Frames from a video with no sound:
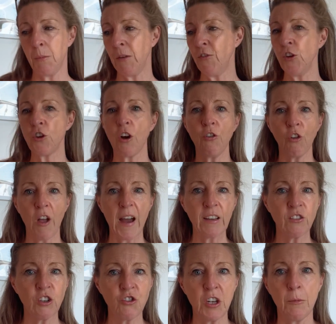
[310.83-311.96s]
If you don't like
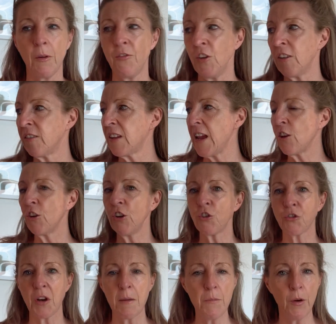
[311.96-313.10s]
the gym, if you're staying on a
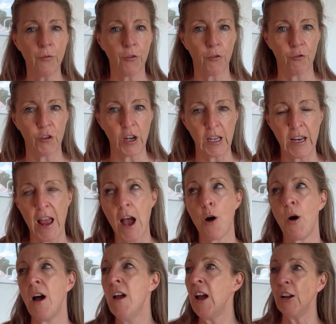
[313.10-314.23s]
treadmill for a friggin' hour